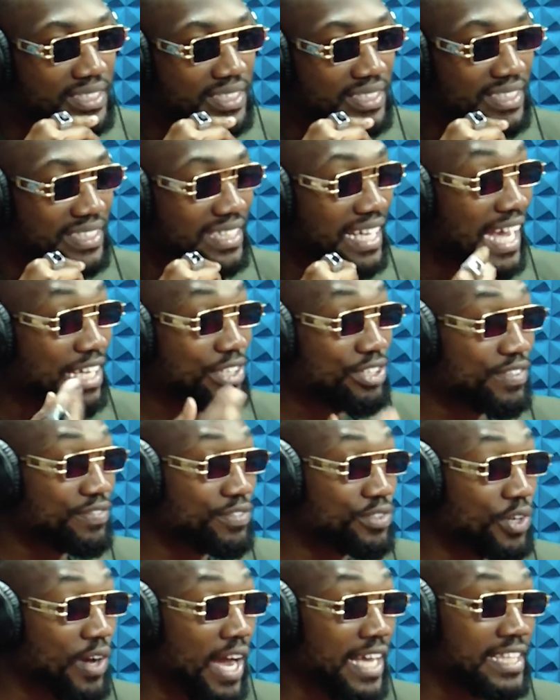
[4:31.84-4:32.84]
I don't even
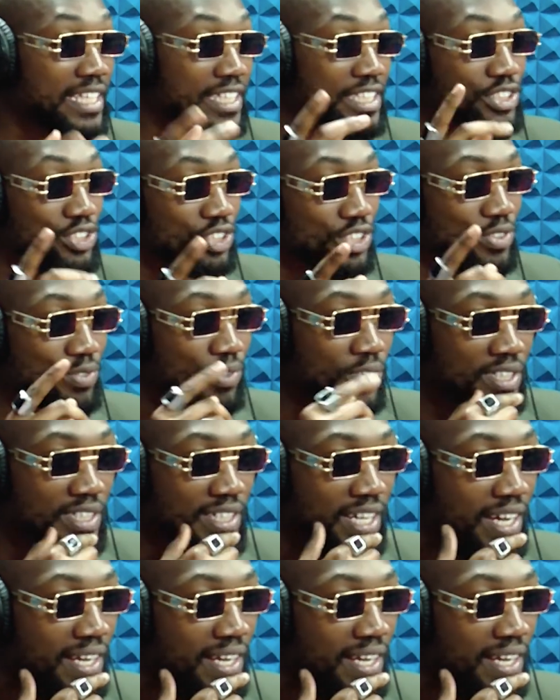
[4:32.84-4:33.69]
know. I think it's just one guy.